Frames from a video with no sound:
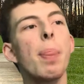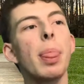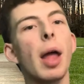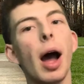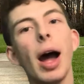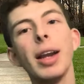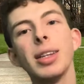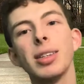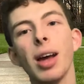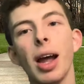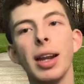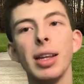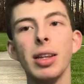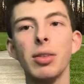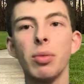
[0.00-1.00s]
I
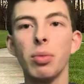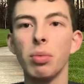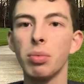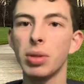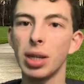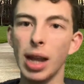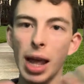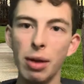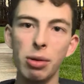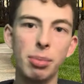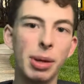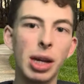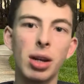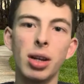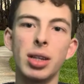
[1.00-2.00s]
decided today would
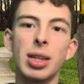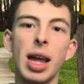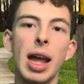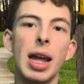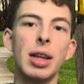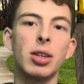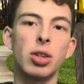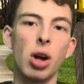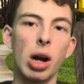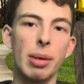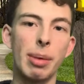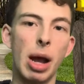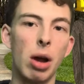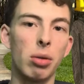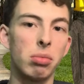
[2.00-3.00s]
be a good day to talk
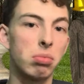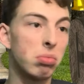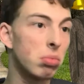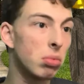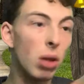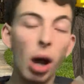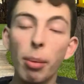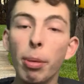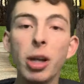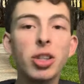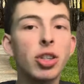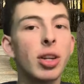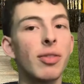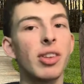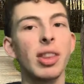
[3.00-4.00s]
about a bunch
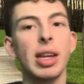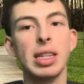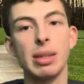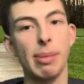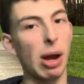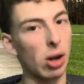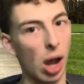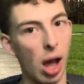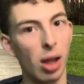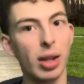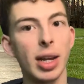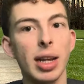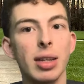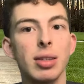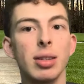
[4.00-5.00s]
of different things about
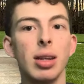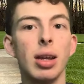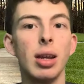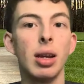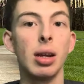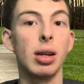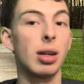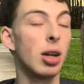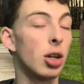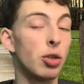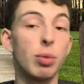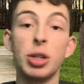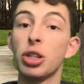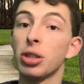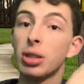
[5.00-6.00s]
holidays. Because
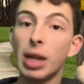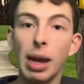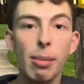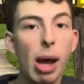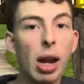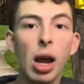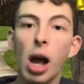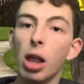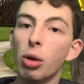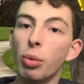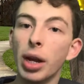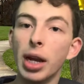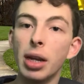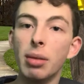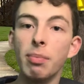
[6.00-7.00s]
we just came out of
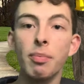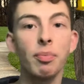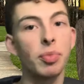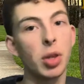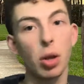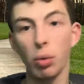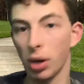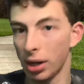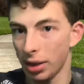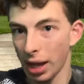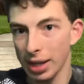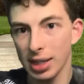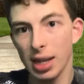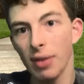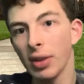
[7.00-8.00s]
Halloween, we're in
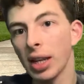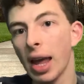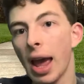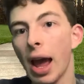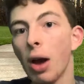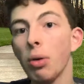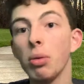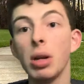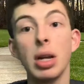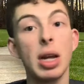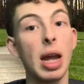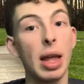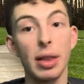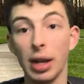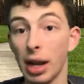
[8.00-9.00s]
Thanksgiving now,
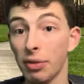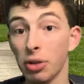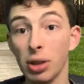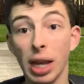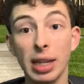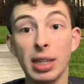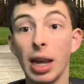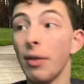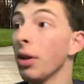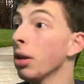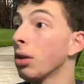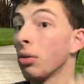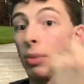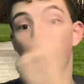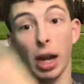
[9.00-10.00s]
and then after Thanksgiving,
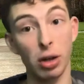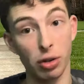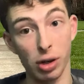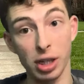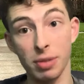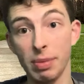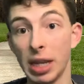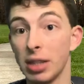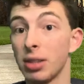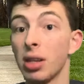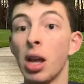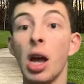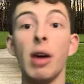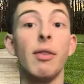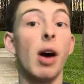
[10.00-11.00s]
we got Christmas,
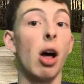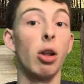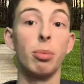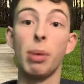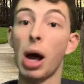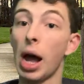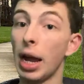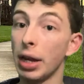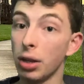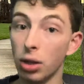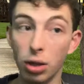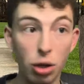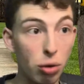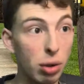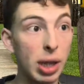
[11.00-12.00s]
followed by
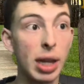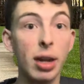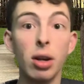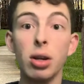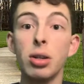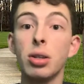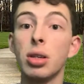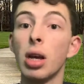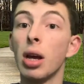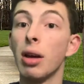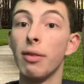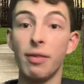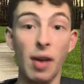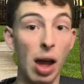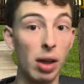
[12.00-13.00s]
New Year's,
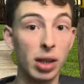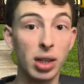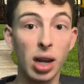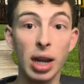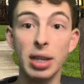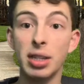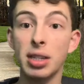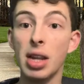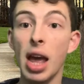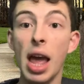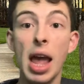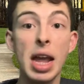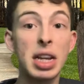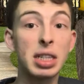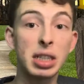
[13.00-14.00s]
Valentine's
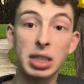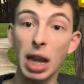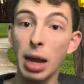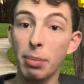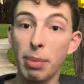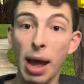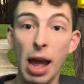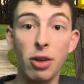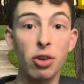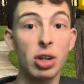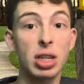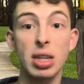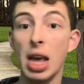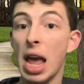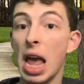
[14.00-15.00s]
Day, St. Patrick's
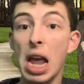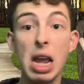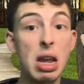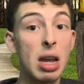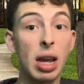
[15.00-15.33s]
Day,